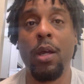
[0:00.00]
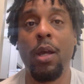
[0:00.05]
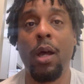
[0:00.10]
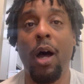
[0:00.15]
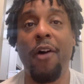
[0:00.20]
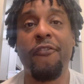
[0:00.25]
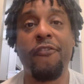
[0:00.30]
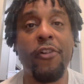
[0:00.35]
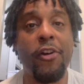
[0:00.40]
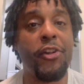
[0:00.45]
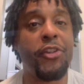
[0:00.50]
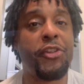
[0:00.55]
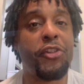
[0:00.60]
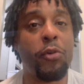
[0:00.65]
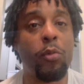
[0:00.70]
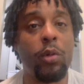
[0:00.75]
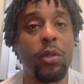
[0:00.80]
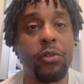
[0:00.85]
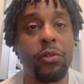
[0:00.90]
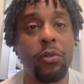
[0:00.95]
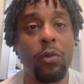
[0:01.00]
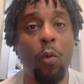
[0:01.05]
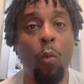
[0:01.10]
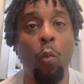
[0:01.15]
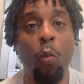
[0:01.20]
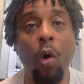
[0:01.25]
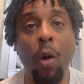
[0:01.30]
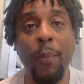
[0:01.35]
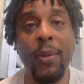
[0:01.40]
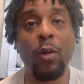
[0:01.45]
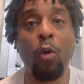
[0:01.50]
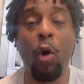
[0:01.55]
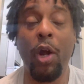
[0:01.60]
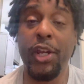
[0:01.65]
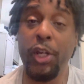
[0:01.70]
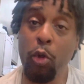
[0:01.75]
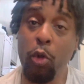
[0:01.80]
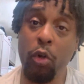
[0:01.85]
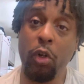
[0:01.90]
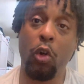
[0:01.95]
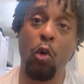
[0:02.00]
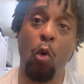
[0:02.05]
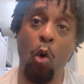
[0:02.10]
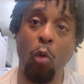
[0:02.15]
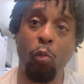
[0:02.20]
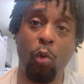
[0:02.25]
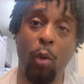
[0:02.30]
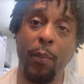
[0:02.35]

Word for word: a virtuous woman or a unicorn